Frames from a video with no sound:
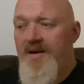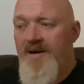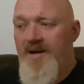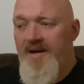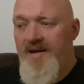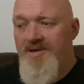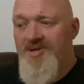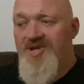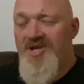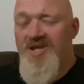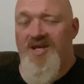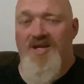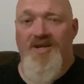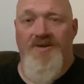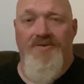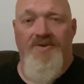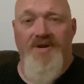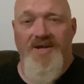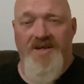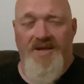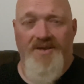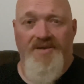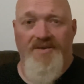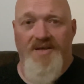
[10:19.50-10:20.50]
And she can
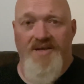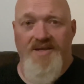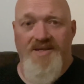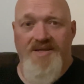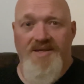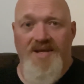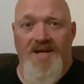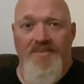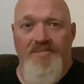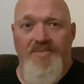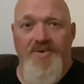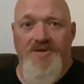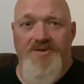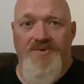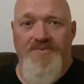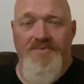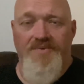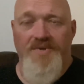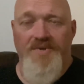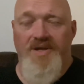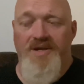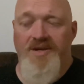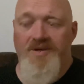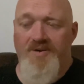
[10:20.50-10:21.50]
recognise that. But it's a
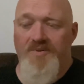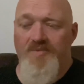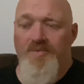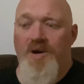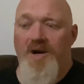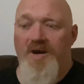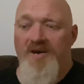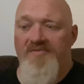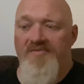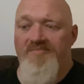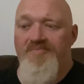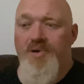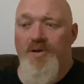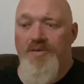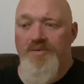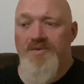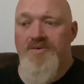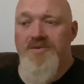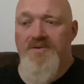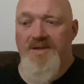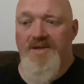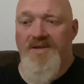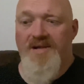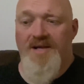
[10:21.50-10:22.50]
really good way of
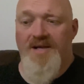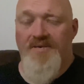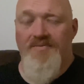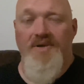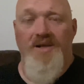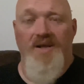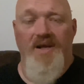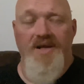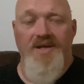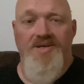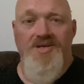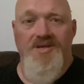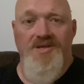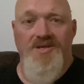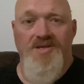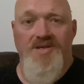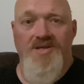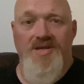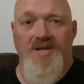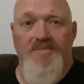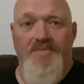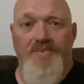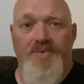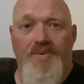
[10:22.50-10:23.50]
bolstering that
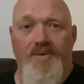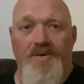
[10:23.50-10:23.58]
relationship